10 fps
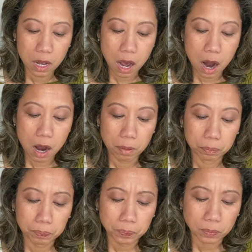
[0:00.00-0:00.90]

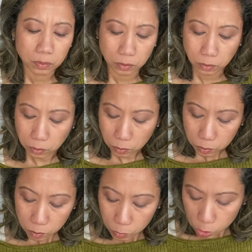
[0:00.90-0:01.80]

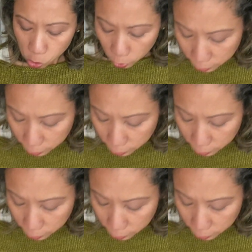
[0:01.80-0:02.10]
So I